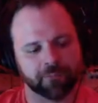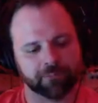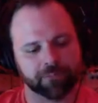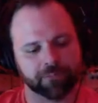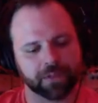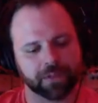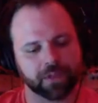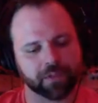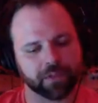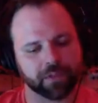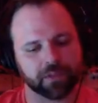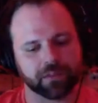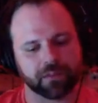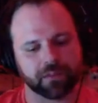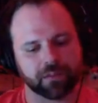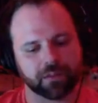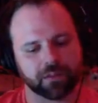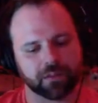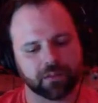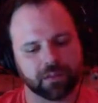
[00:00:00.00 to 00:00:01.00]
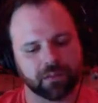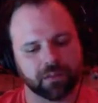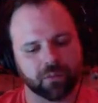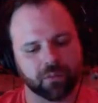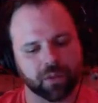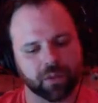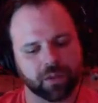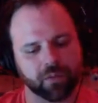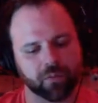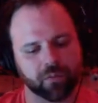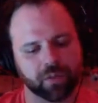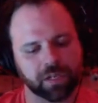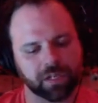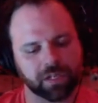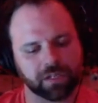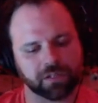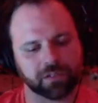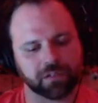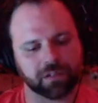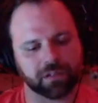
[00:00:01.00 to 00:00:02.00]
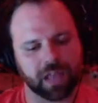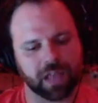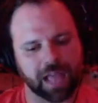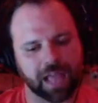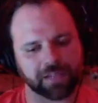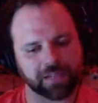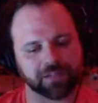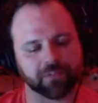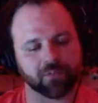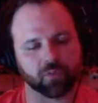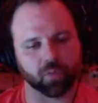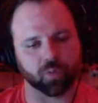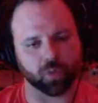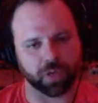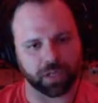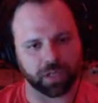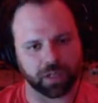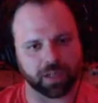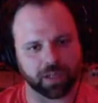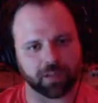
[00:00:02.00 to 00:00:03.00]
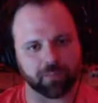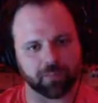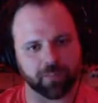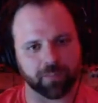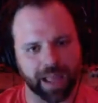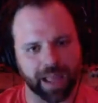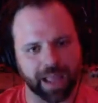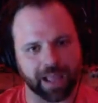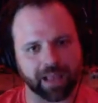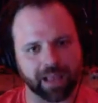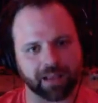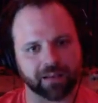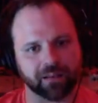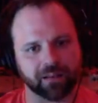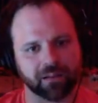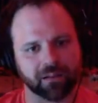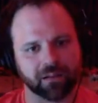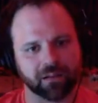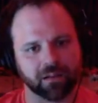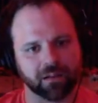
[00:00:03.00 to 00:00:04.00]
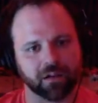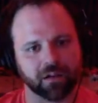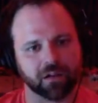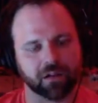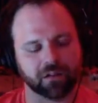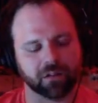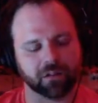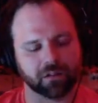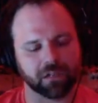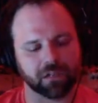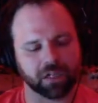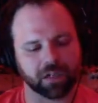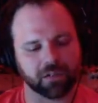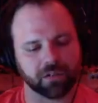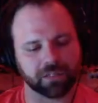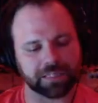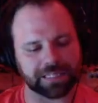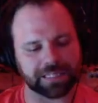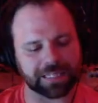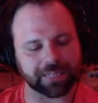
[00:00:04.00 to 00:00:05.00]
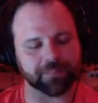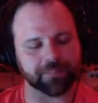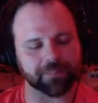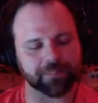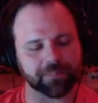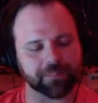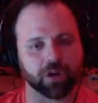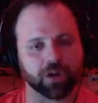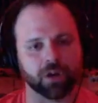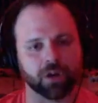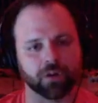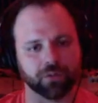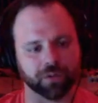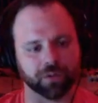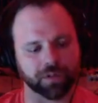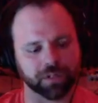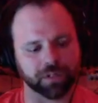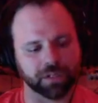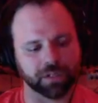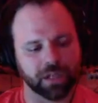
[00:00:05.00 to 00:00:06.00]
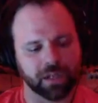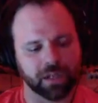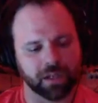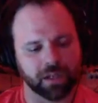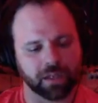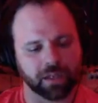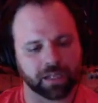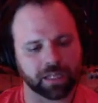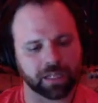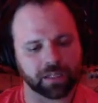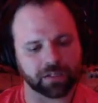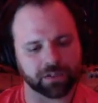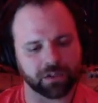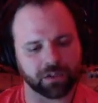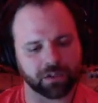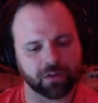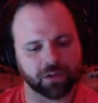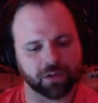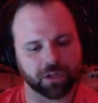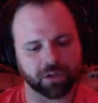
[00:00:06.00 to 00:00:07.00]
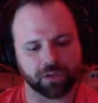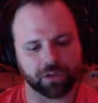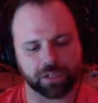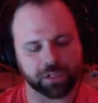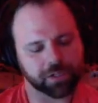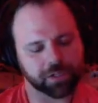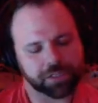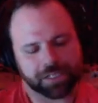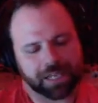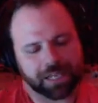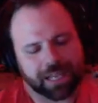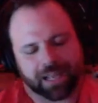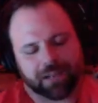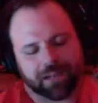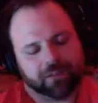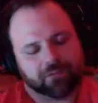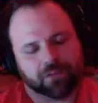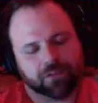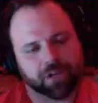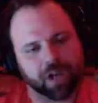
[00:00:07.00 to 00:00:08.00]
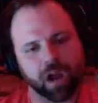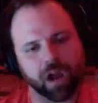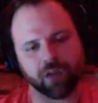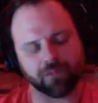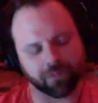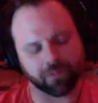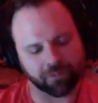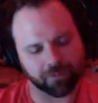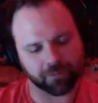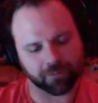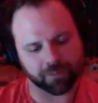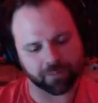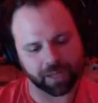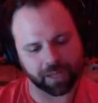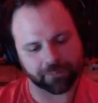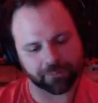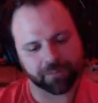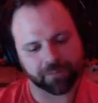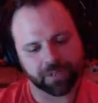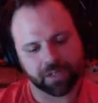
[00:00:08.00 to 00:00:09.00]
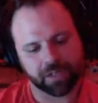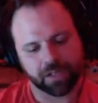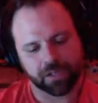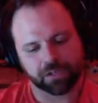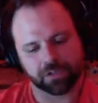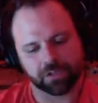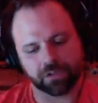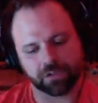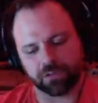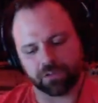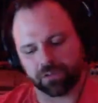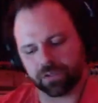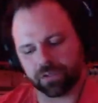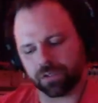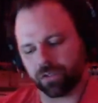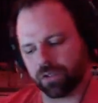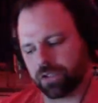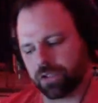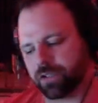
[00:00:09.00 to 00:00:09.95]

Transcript: that we just had some really bad, deep turnovers against OU, and you just can't recover from that. So you